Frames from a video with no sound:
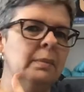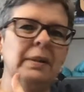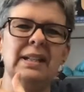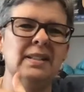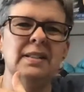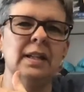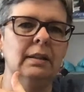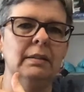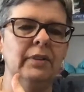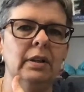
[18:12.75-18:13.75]
but it didn't
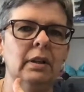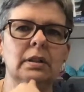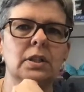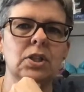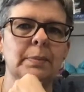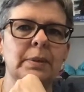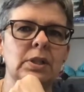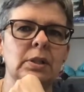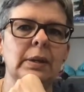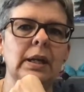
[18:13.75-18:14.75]
take them very long to ship it
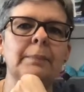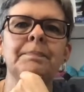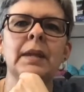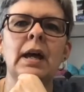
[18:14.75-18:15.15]
to me.